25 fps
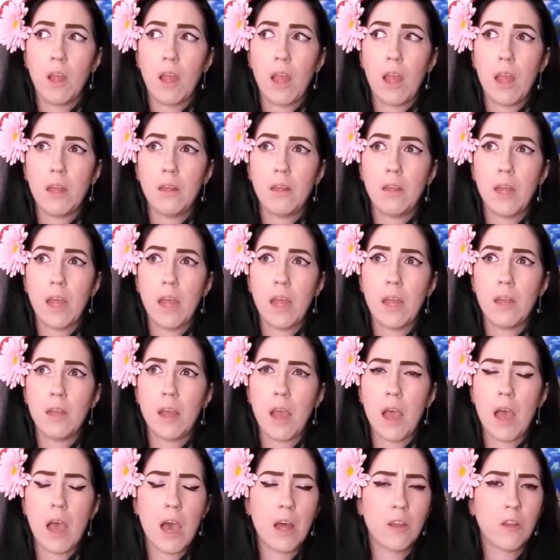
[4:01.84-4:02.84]
And then
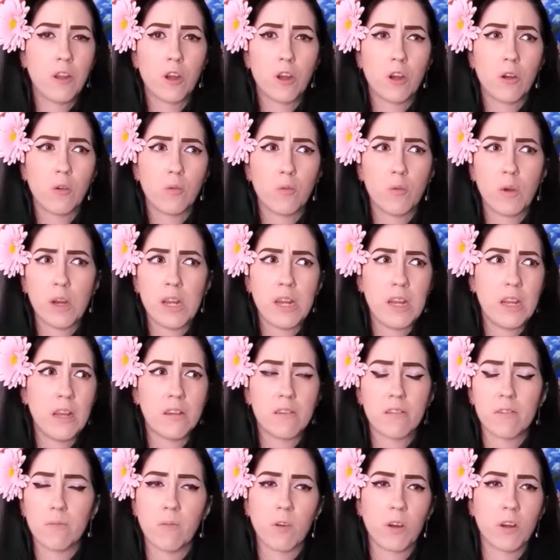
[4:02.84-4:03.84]
other
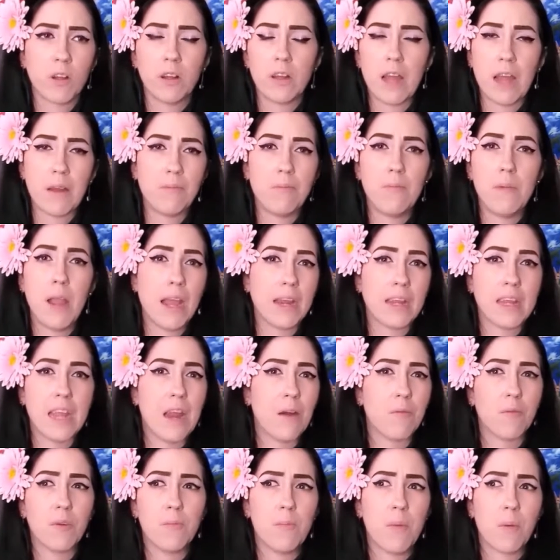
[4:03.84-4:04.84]
readings, for the life of me I
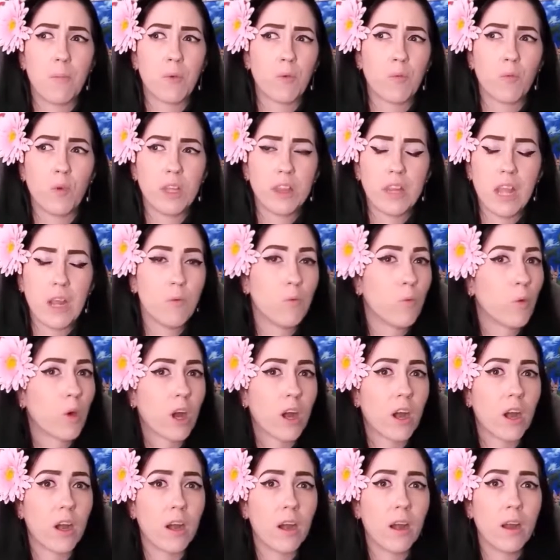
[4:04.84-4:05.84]
can't remember what they
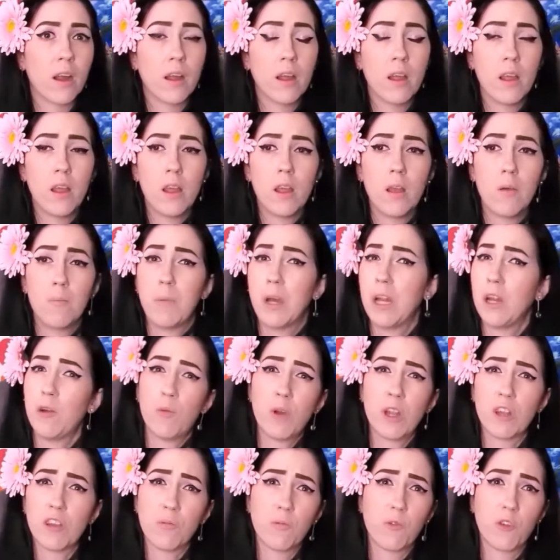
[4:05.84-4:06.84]
were, but it
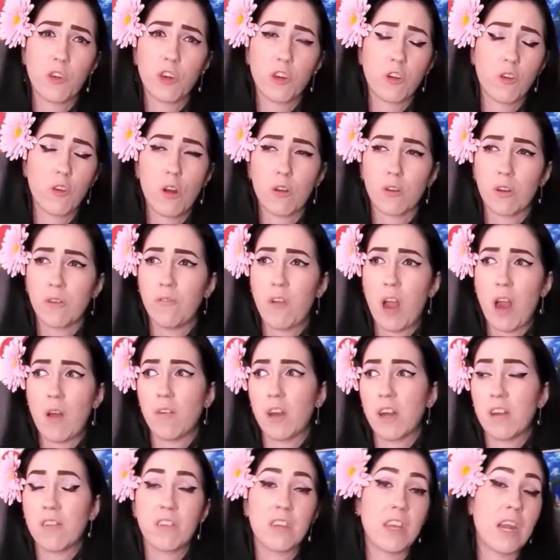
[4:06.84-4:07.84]
wasn't for
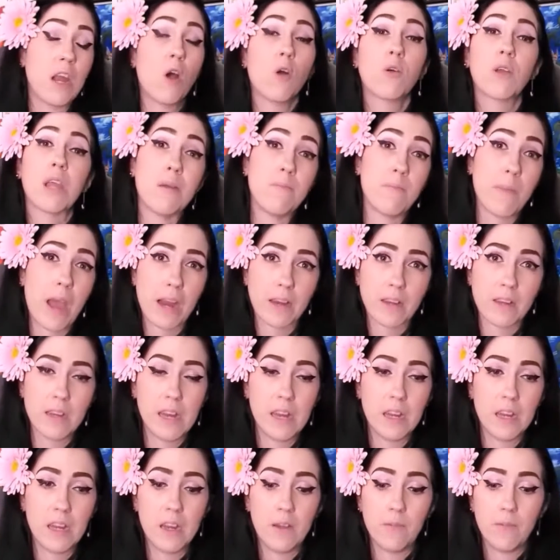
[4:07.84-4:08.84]
coronavirus. They all came back
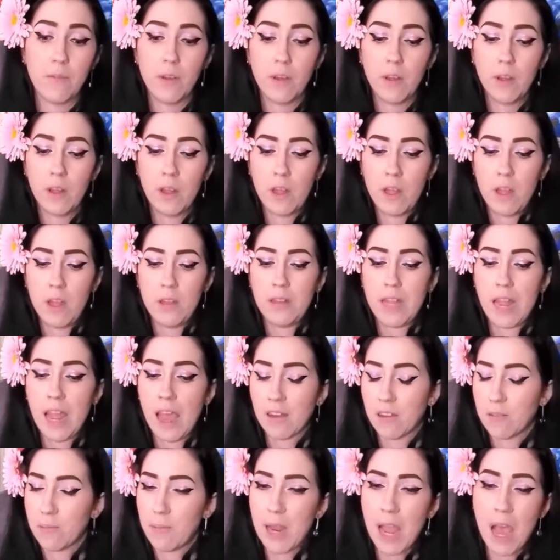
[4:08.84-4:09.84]
negative. They
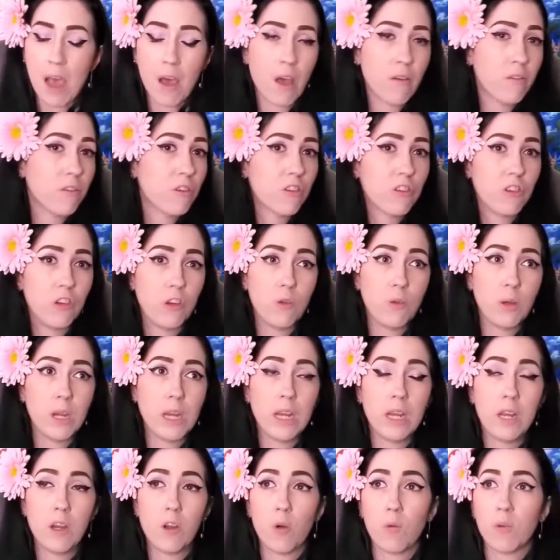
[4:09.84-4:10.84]
asked me how I was
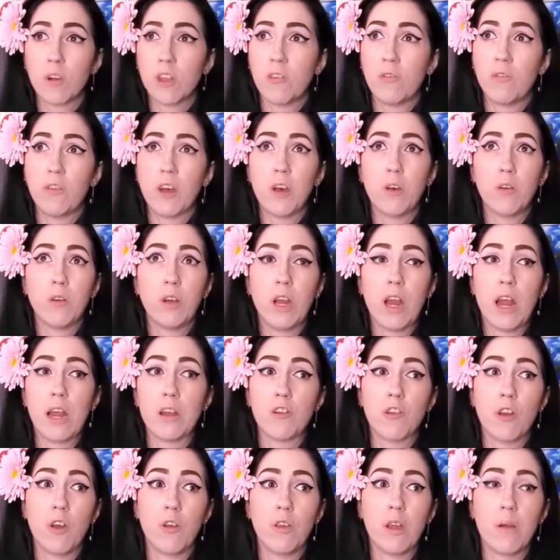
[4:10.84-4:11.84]
doing over the phone, and I
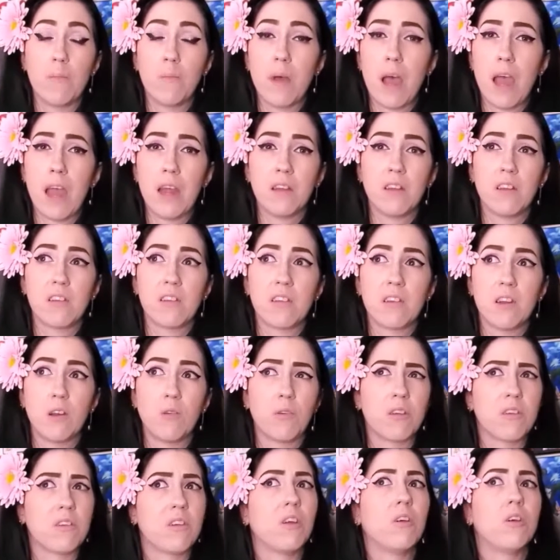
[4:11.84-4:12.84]
told them I still
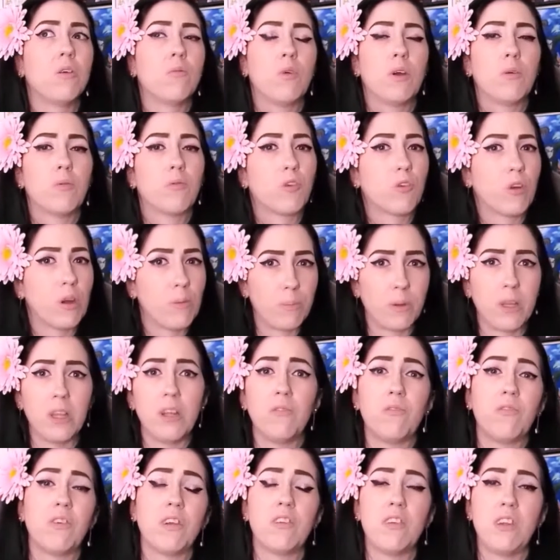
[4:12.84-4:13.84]
was dealing with
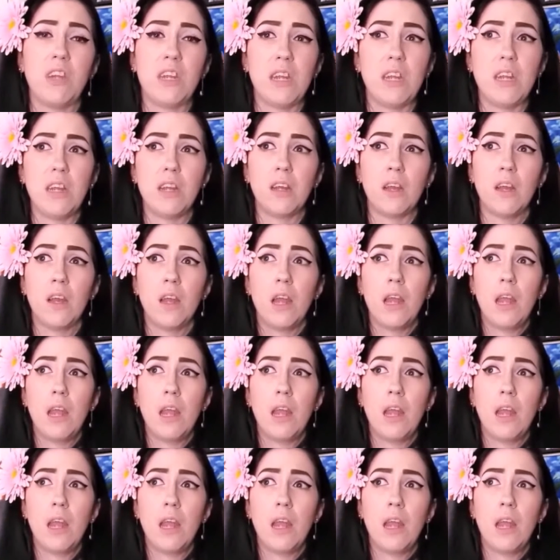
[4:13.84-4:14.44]
crippling fatigue